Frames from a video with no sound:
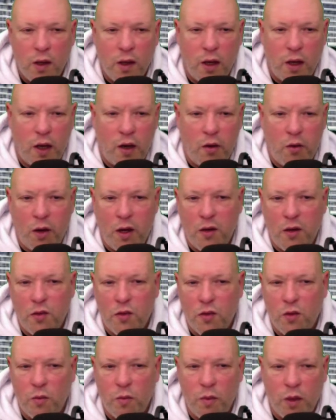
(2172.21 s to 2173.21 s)
Our
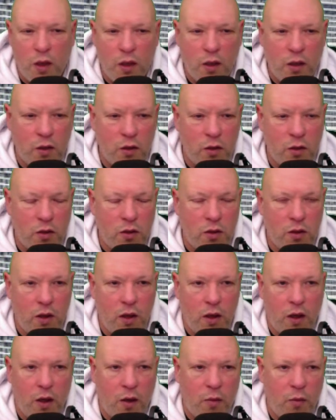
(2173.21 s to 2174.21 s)
anthem is
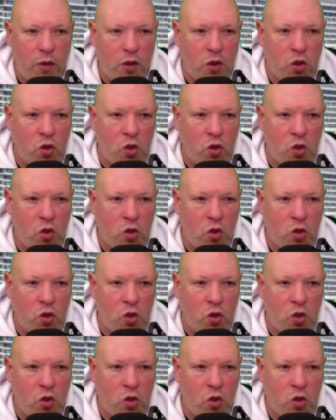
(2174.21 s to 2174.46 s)
Advanced